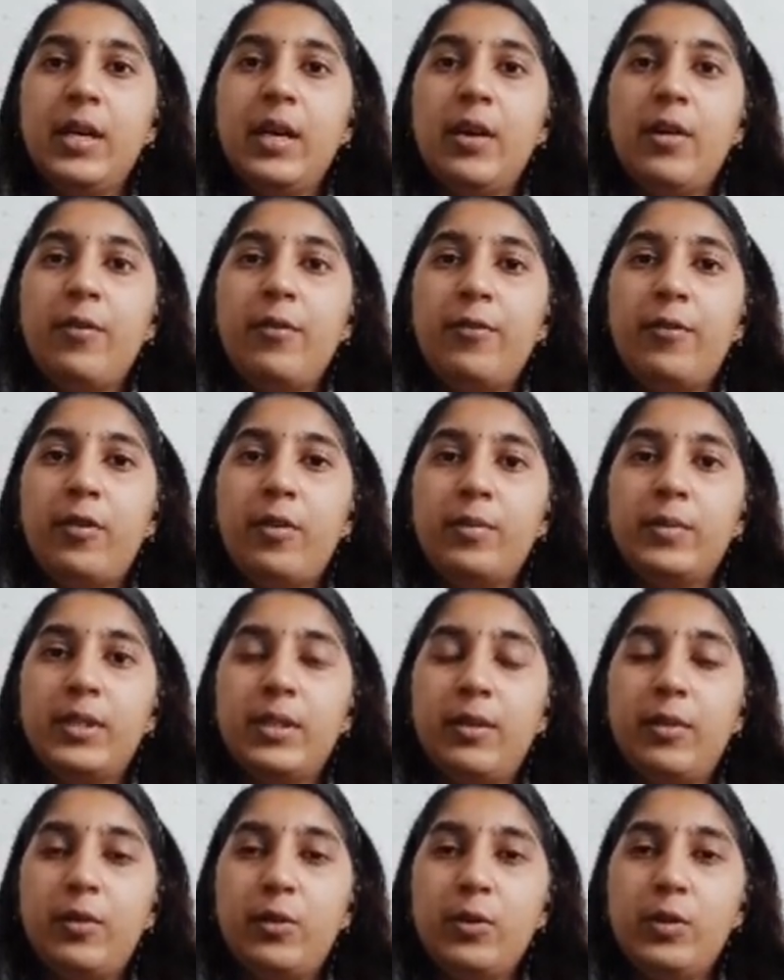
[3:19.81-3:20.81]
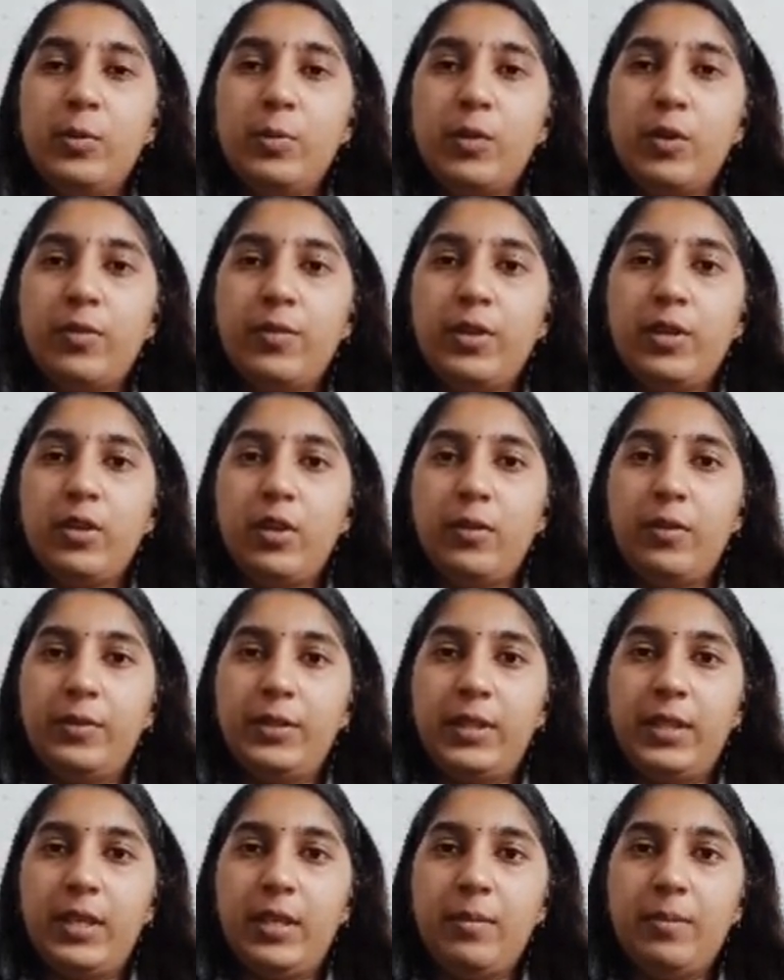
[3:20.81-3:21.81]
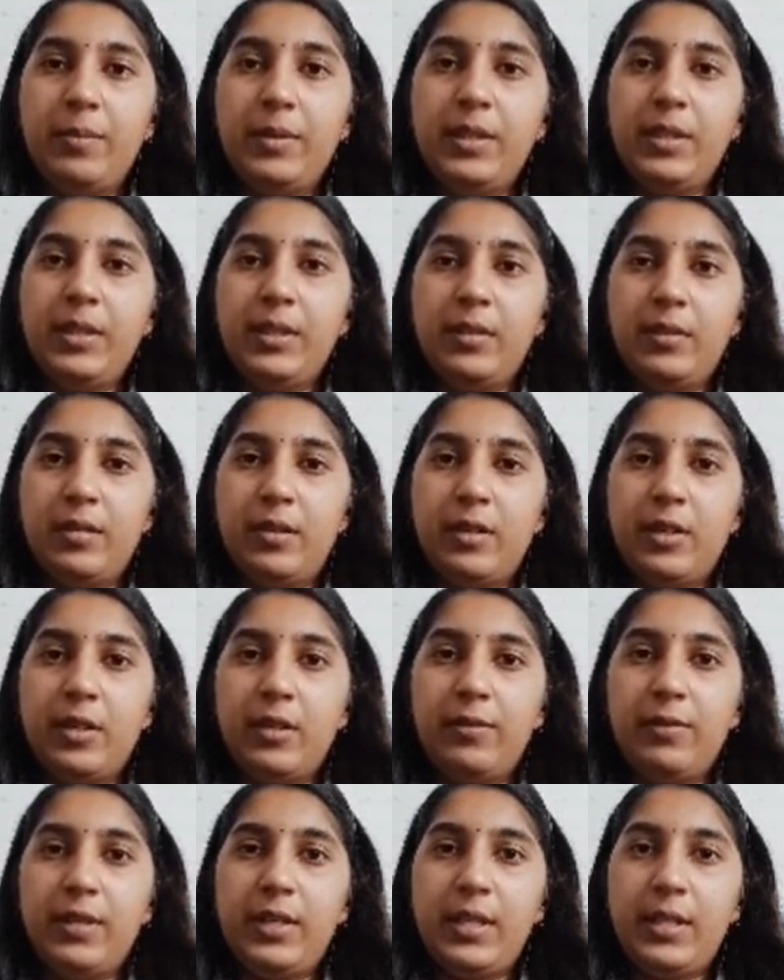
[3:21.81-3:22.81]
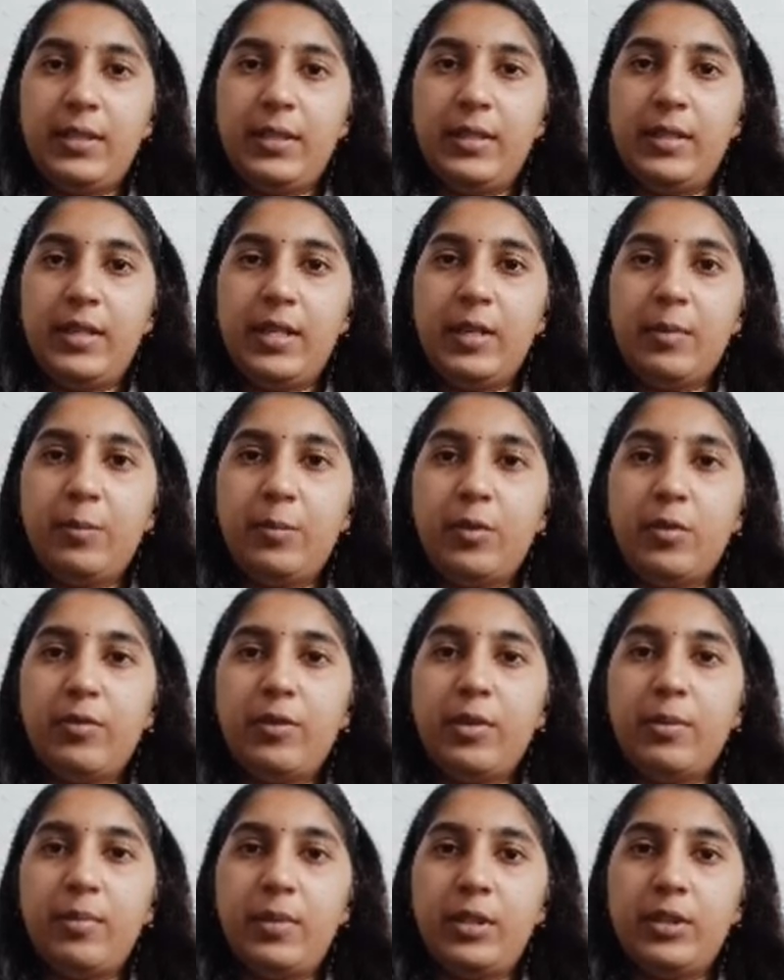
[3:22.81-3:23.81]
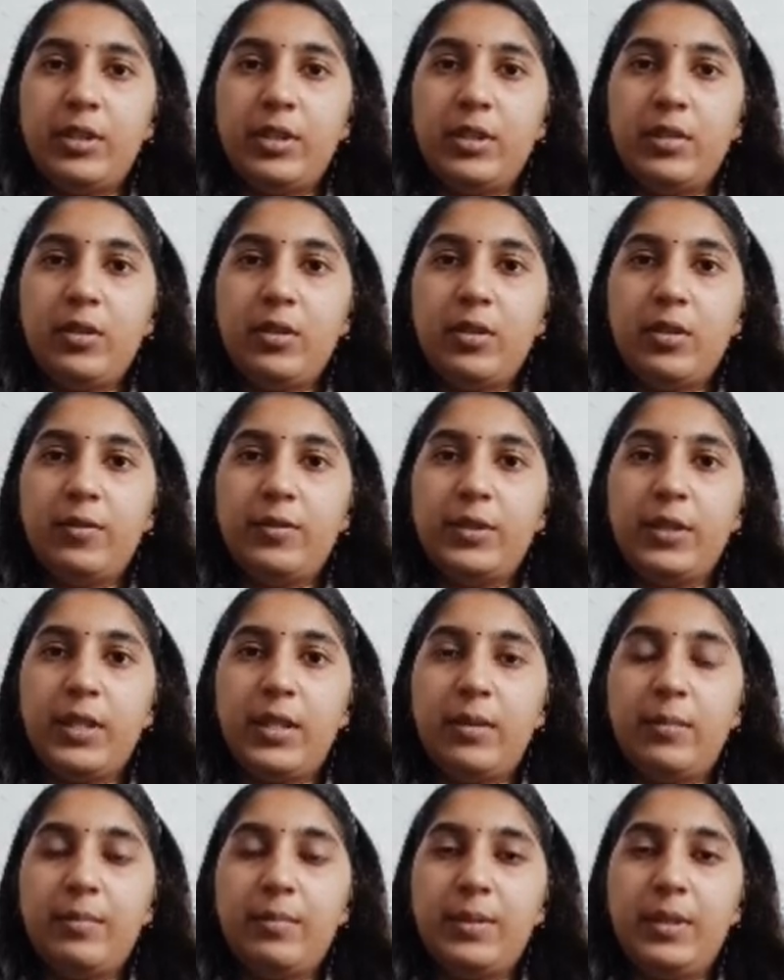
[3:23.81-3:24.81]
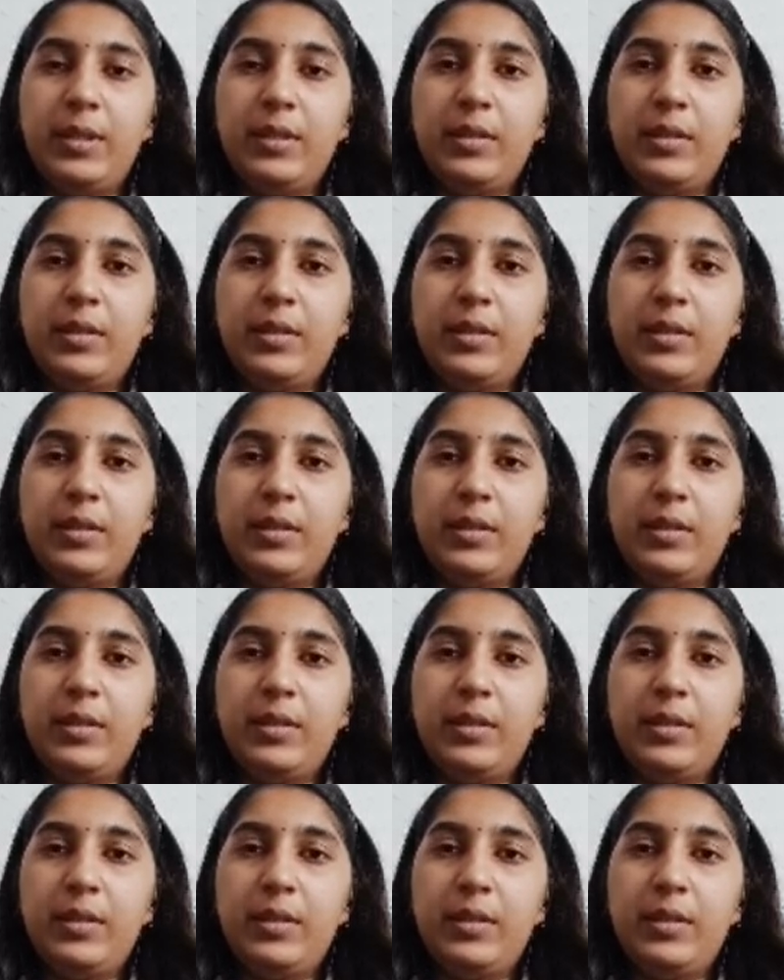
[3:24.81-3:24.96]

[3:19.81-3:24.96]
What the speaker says: from the gross profit of the company in arriving at the net profit margin of the company.